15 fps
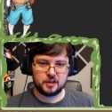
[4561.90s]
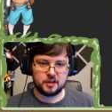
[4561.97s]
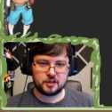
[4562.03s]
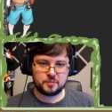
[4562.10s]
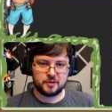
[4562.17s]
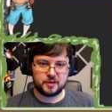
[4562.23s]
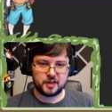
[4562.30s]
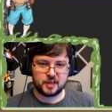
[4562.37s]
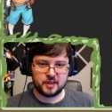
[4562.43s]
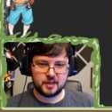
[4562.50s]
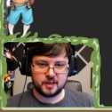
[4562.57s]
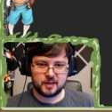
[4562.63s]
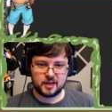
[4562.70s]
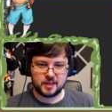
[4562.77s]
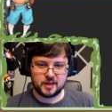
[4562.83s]
it looked pretty
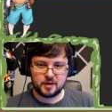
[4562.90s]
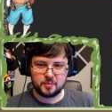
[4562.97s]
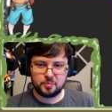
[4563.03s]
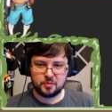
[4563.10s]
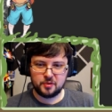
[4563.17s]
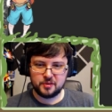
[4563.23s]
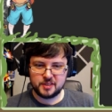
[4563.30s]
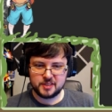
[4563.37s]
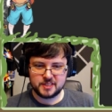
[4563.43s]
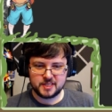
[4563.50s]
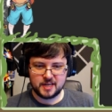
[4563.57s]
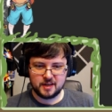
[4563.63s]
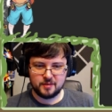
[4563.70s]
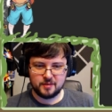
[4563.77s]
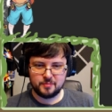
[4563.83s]
good. I thought it pulled this
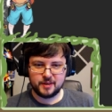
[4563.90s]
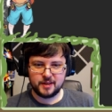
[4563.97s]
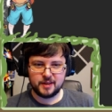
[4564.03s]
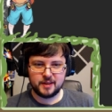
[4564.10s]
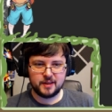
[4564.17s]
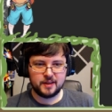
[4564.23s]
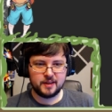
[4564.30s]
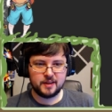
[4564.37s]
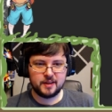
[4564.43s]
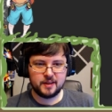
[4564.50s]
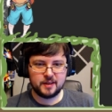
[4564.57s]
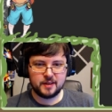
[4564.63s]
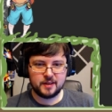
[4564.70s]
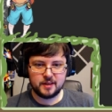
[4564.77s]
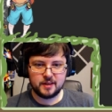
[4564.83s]
out, but
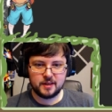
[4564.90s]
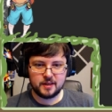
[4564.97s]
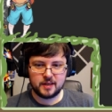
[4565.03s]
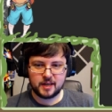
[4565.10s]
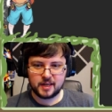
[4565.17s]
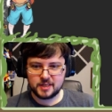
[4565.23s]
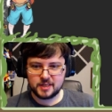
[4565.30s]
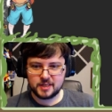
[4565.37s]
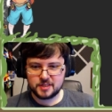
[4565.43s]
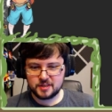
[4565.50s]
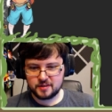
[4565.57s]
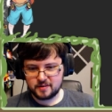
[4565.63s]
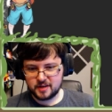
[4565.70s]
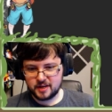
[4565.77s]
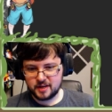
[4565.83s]
I guess
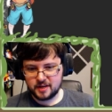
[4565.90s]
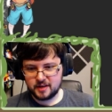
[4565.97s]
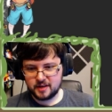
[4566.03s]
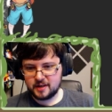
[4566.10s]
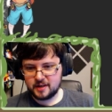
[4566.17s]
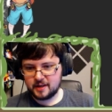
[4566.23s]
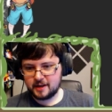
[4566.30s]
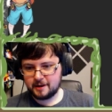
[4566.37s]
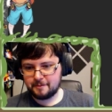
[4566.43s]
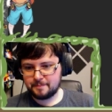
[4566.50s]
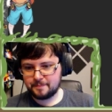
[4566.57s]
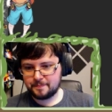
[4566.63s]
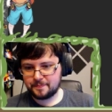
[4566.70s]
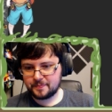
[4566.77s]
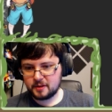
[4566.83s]
you're right.
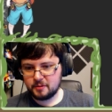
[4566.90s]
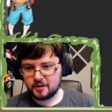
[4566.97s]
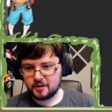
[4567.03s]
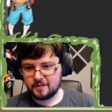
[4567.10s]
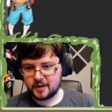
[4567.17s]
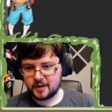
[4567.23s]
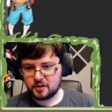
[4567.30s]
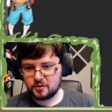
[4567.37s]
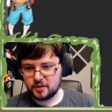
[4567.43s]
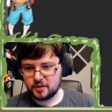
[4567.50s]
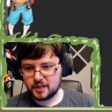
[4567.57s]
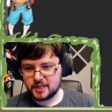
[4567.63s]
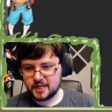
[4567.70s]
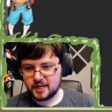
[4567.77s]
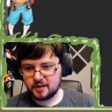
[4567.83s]
What if I cool
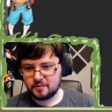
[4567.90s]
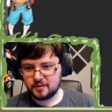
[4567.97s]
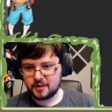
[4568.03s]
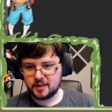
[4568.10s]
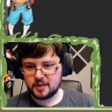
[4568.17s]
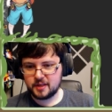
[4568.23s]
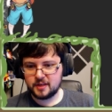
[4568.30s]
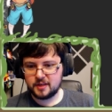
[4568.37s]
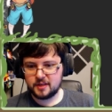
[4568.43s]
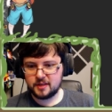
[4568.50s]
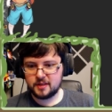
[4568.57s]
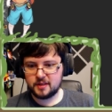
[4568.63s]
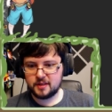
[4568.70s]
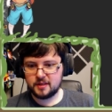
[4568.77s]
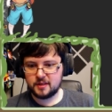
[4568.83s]
it down with a...
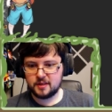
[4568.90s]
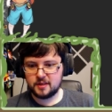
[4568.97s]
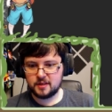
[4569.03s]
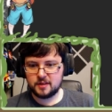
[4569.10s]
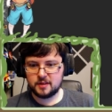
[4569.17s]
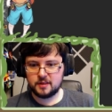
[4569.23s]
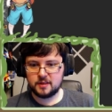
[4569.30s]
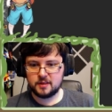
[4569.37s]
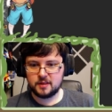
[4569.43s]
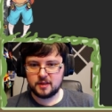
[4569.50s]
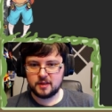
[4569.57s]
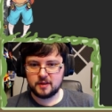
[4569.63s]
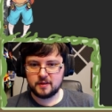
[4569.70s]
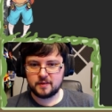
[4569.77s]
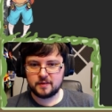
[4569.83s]

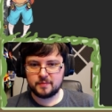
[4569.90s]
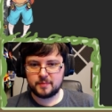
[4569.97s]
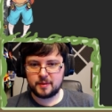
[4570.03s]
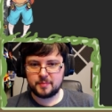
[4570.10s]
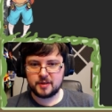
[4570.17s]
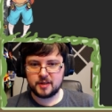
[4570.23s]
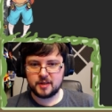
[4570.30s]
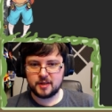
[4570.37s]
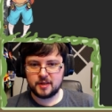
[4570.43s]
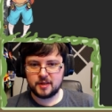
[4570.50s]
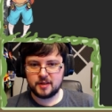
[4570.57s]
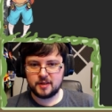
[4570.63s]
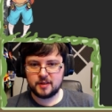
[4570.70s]
Oh, maybe not.